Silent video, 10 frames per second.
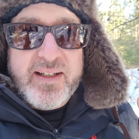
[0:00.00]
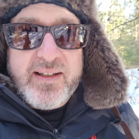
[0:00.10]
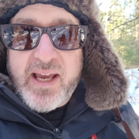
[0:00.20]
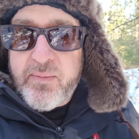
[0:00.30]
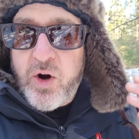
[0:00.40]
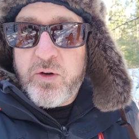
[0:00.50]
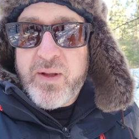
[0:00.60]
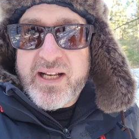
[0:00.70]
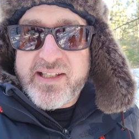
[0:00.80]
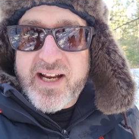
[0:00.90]
came home
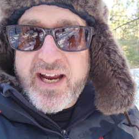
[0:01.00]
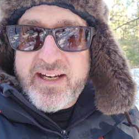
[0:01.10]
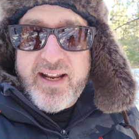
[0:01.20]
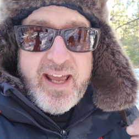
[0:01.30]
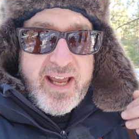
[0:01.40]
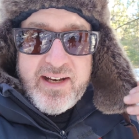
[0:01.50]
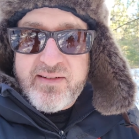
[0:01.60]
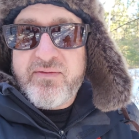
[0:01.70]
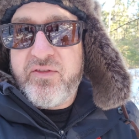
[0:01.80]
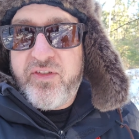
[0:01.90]
last night
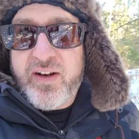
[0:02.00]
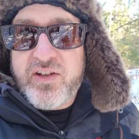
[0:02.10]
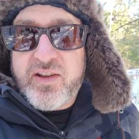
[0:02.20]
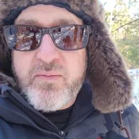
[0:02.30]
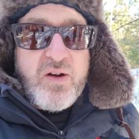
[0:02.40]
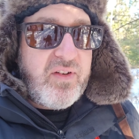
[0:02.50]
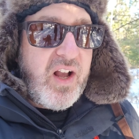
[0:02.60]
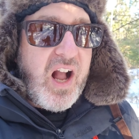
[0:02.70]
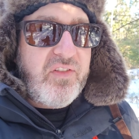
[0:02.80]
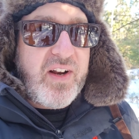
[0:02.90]
and finished the movie
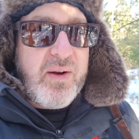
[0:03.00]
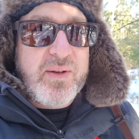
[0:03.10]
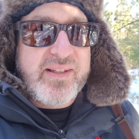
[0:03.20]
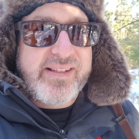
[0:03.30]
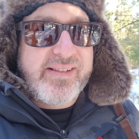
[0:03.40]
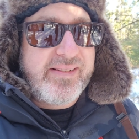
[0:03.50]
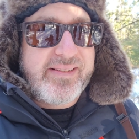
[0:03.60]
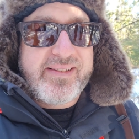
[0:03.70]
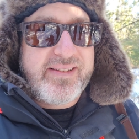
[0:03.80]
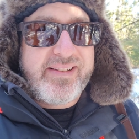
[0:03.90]
off and I was
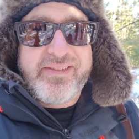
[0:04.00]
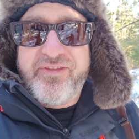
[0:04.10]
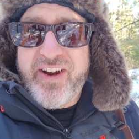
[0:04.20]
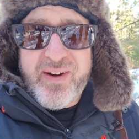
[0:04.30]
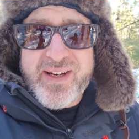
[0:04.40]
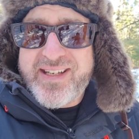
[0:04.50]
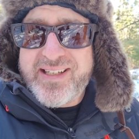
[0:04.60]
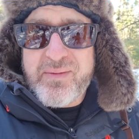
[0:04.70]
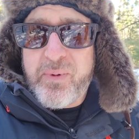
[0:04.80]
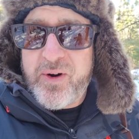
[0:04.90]
very
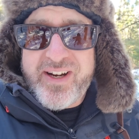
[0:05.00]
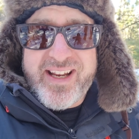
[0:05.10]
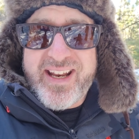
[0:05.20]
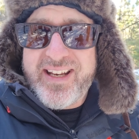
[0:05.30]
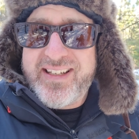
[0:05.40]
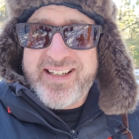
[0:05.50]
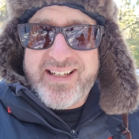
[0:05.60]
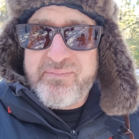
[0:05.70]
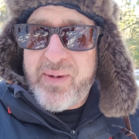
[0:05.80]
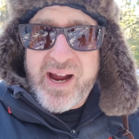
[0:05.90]
disappointed and
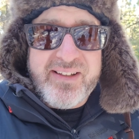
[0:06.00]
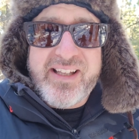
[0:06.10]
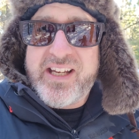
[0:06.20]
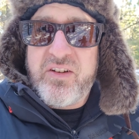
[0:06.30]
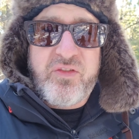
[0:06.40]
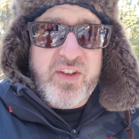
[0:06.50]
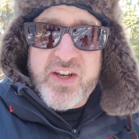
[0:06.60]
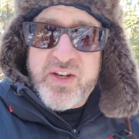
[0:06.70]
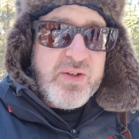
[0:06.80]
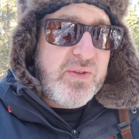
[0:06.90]
mildly
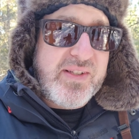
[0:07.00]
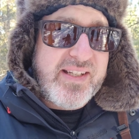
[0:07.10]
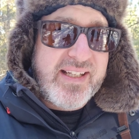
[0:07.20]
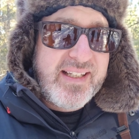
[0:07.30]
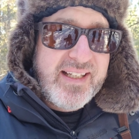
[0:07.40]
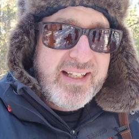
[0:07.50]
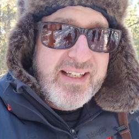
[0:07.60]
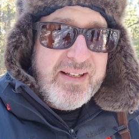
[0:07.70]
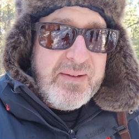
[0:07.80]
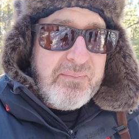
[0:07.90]
confused.
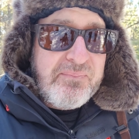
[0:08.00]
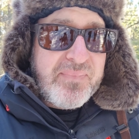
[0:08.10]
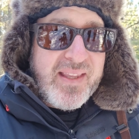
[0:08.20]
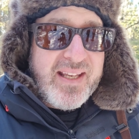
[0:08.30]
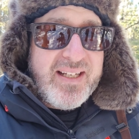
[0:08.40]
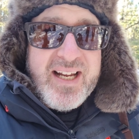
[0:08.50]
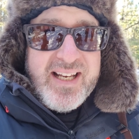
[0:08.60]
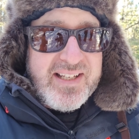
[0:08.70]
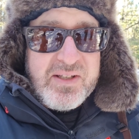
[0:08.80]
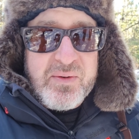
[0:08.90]

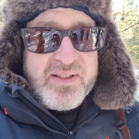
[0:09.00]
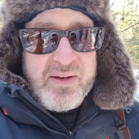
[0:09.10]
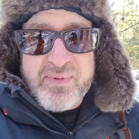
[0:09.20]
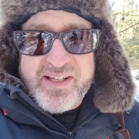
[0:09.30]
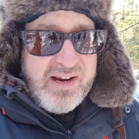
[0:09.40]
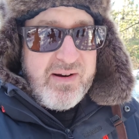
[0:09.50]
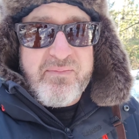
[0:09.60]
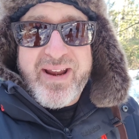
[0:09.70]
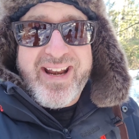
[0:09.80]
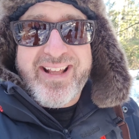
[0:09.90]
Unless there was some
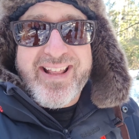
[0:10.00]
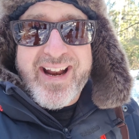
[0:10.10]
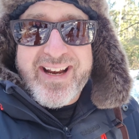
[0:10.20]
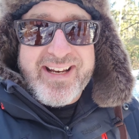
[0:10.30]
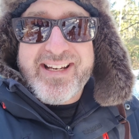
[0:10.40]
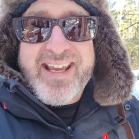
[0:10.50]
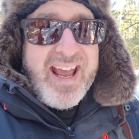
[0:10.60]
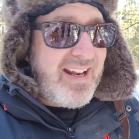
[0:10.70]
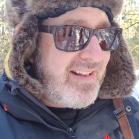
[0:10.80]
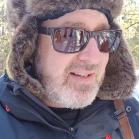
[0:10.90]
secret meaning that I didn't
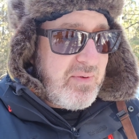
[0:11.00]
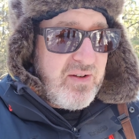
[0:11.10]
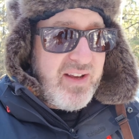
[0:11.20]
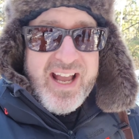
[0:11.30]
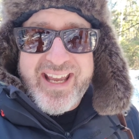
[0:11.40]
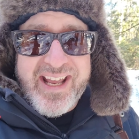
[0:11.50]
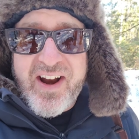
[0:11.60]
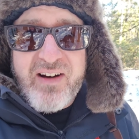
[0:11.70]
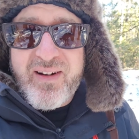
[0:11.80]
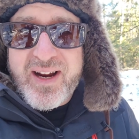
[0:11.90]
get in this movie, I
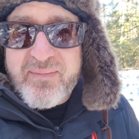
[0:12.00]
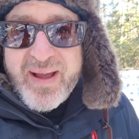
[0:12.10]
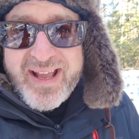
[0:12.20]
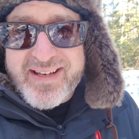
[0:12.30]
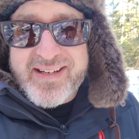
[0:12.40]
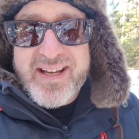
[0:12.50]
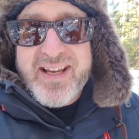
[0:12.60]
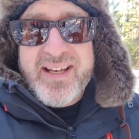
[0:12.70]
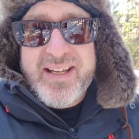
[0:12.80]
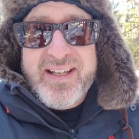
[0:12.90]
cannot recommend
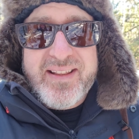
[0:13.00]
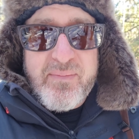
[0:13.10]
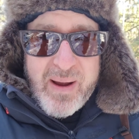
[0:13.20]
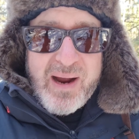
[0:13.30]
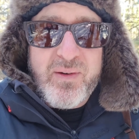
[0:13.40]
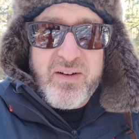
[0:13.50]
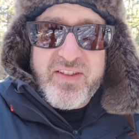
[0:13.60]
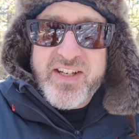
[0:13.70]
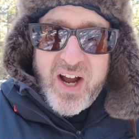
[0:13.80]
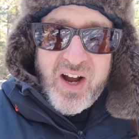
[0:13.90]
The Power of
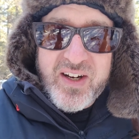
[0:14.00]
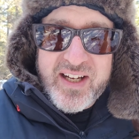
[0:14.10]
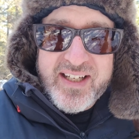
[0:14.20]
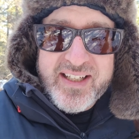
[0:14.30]
the Dog.